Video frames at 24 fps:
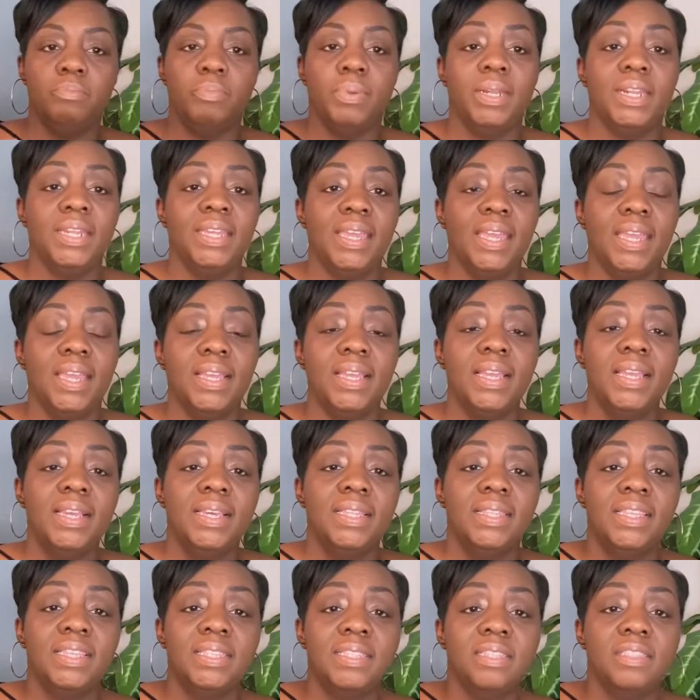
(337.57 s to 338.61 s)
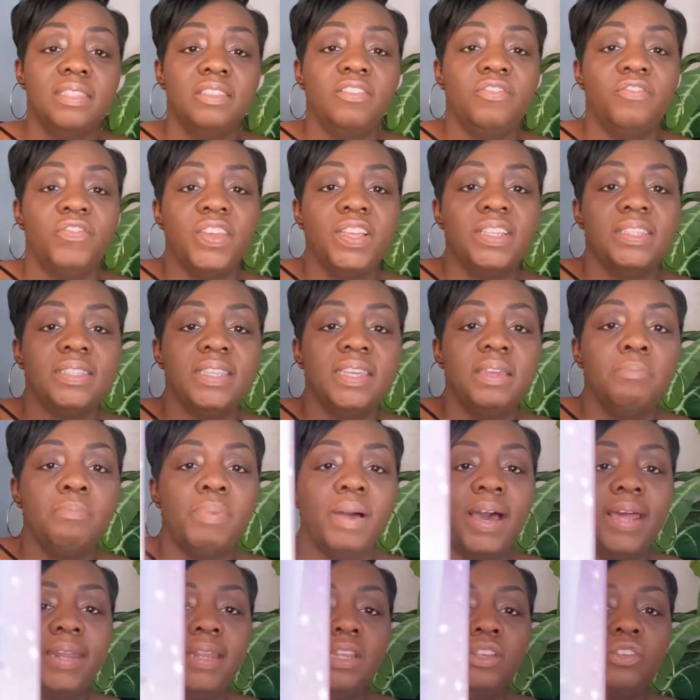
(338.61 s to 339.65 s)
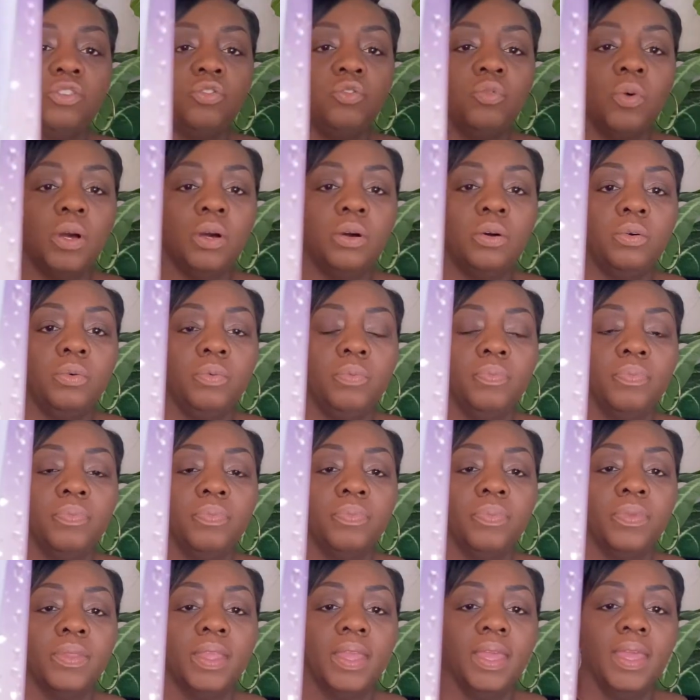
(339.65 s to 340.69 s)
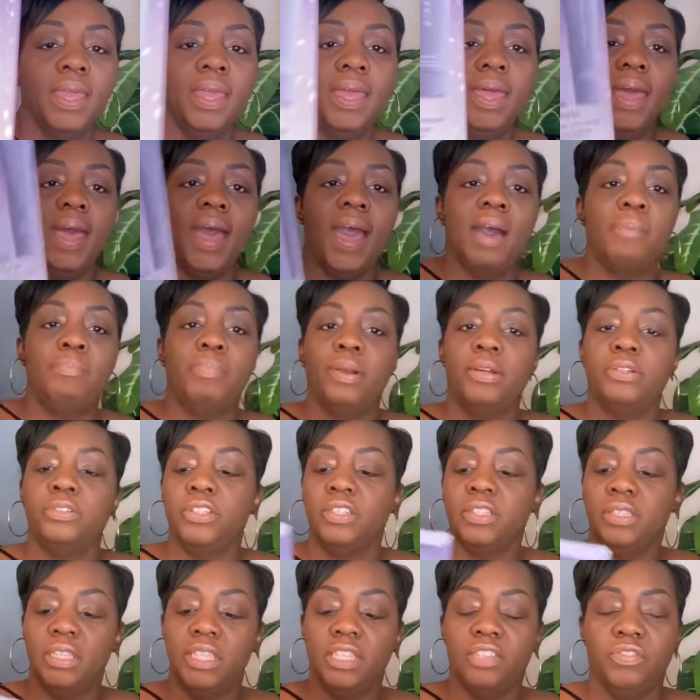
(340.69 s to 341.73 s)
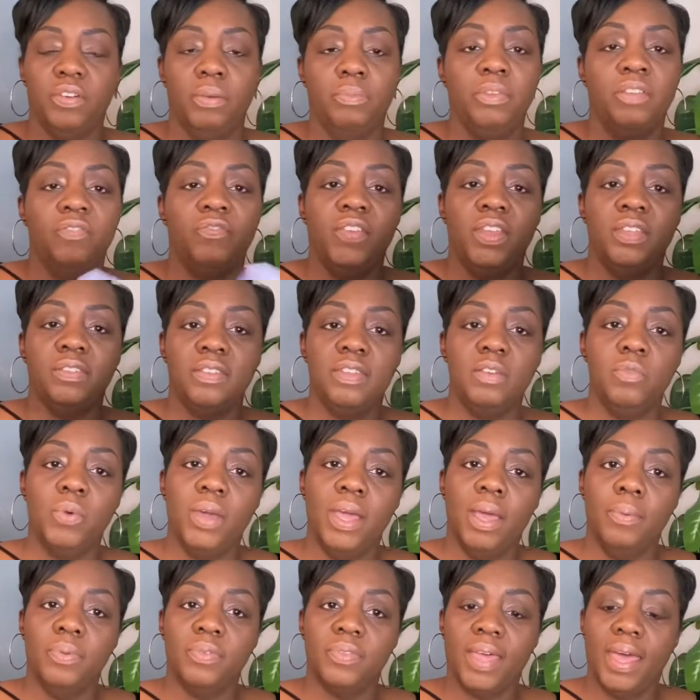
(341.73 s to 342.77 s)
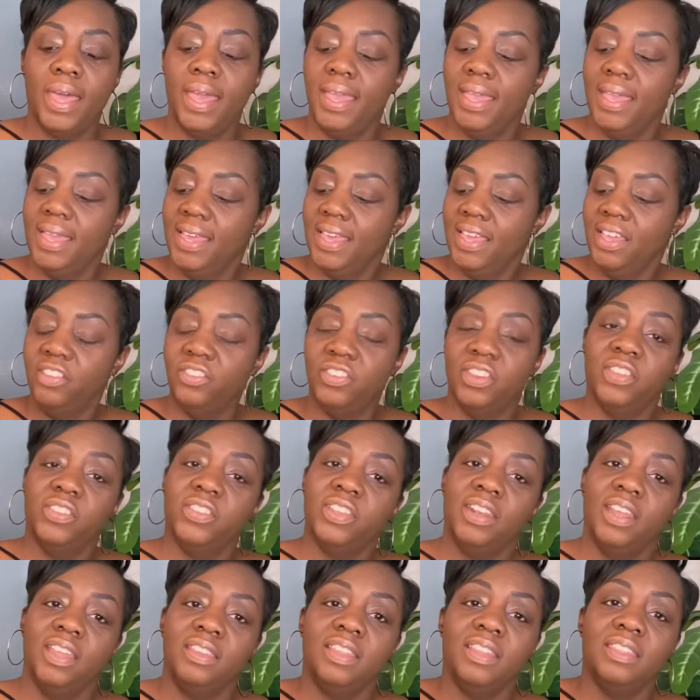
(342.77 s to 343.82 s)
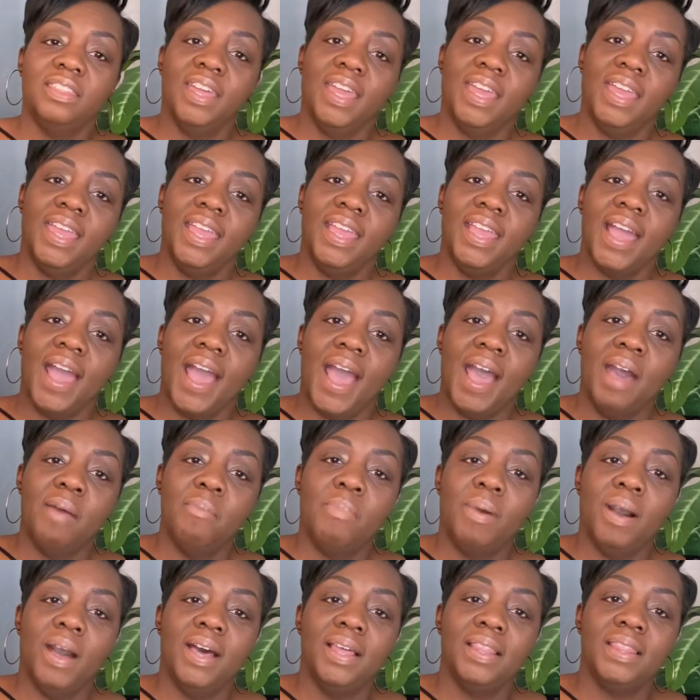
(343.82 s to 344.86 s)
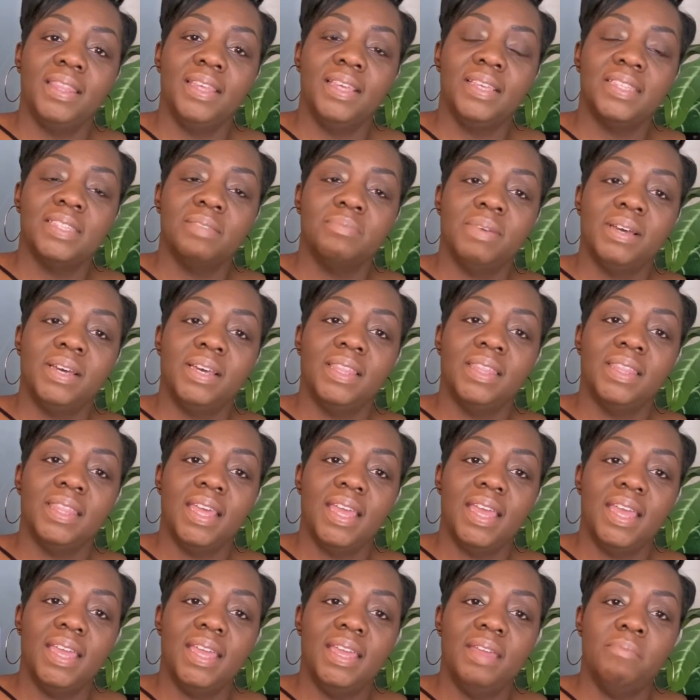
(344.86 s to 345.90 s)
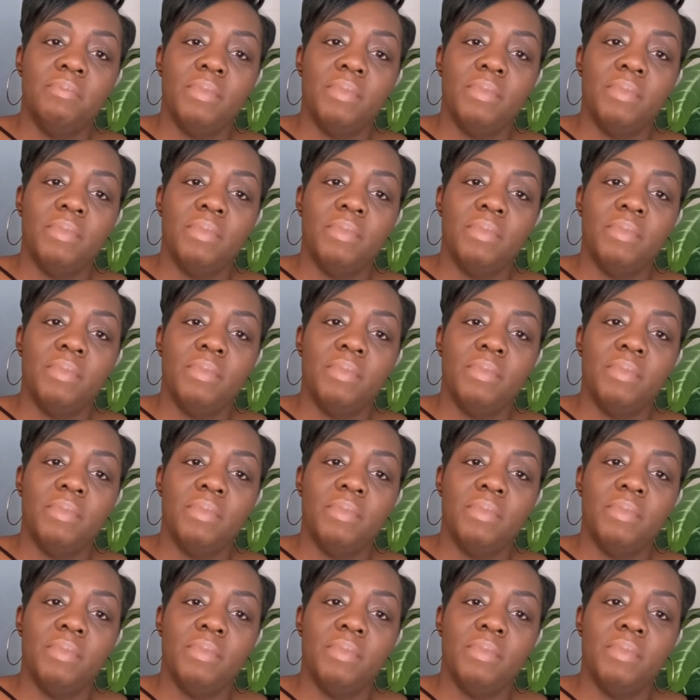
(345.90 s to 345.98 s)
But again, this is the Fenty Body Duo. I purchased this from the Fenty website. Just another thing I bought this month in